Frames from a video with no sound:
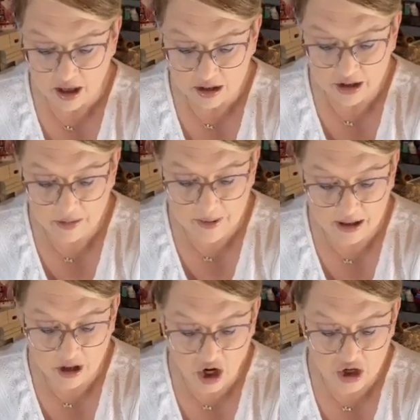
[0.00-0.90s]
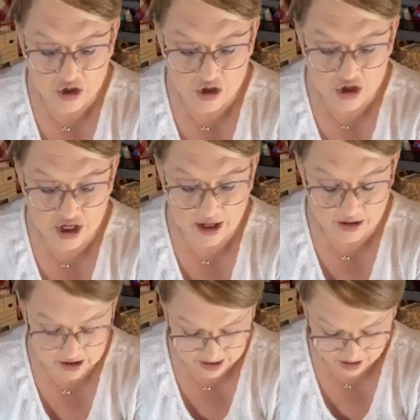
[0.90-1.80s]
a little bit larger
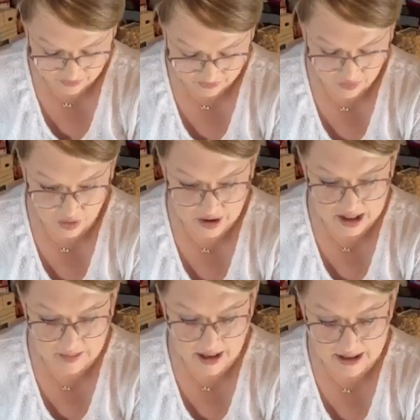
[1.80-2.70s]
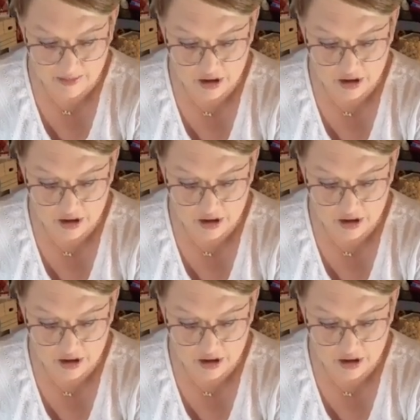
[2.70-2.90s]
shells for this base.